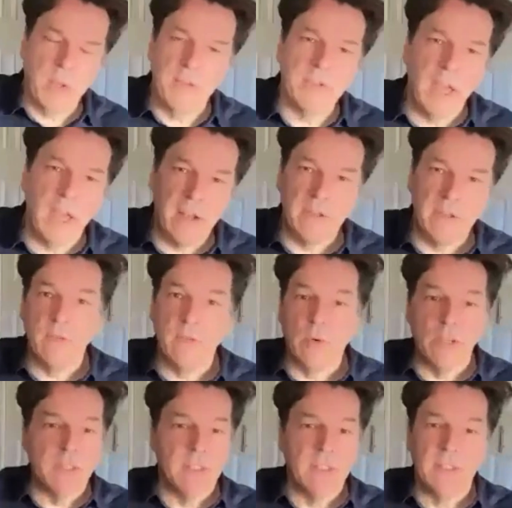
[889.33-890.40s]
of Shadows, of
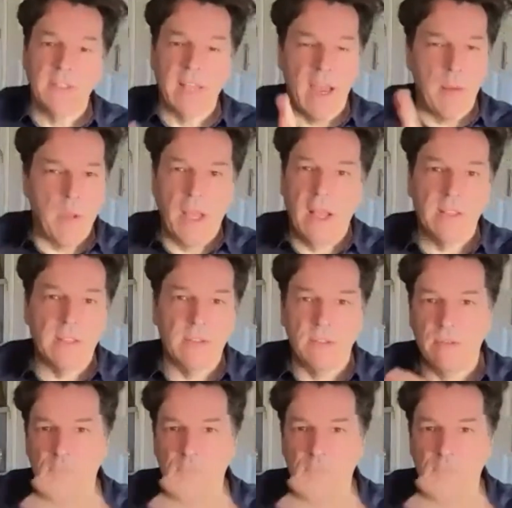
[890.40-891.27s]
course, is Damalas,